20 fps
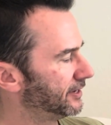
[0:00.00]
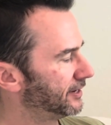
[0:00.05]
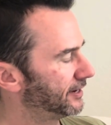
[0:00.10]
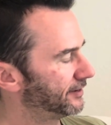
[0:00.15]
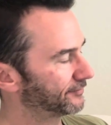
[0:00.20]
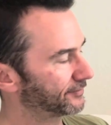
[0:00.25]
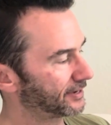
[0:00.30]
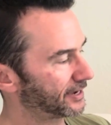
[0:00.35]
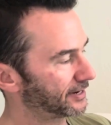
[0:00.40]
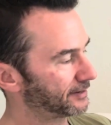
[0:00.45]

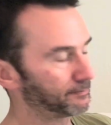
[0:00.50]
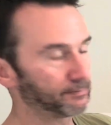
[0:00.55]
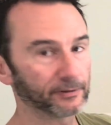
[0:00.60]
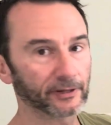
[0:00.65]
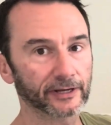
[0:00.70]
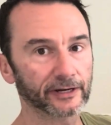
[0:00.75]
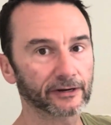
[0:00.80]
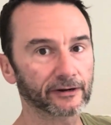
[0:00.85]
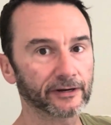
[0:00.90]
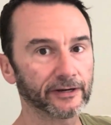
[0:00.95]
I've got a
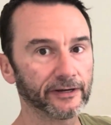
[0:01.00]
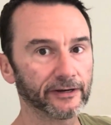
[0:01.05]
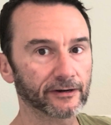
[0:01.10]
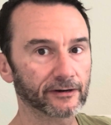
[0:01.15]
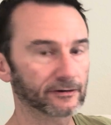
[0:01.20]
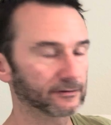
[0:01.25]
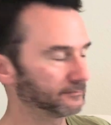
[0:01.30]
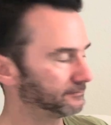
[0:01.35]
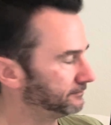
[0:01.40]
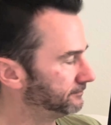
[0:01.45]
player
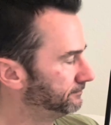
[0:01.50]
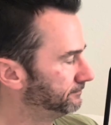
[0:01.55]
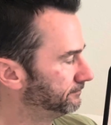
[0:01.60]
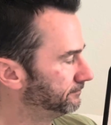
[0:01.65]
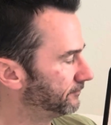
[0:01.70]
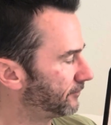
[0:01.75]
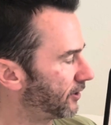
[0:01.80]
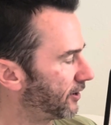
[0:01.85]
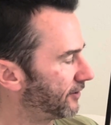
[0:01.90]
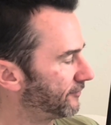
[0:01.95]
here
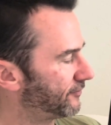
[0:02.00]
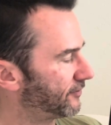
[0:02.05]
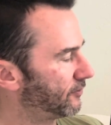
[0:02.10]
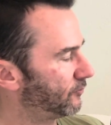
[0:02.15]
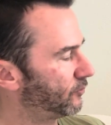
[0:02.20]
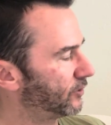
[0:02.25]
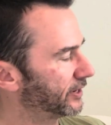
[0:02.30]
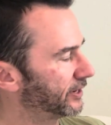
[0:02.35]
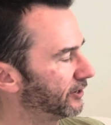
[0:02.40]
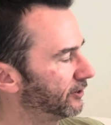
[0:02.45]
off
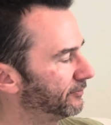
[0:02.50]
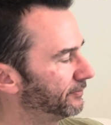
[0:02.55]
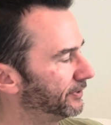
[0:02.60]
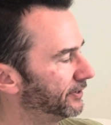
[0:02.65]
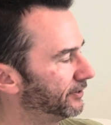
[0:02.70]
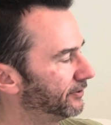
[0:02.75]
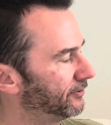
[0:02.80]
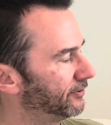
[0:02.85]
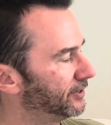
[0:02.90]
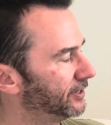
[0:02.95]
on one
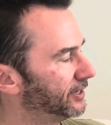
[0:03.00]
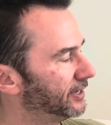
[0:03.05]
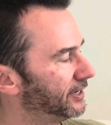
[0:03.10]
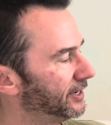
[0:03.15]
elbow,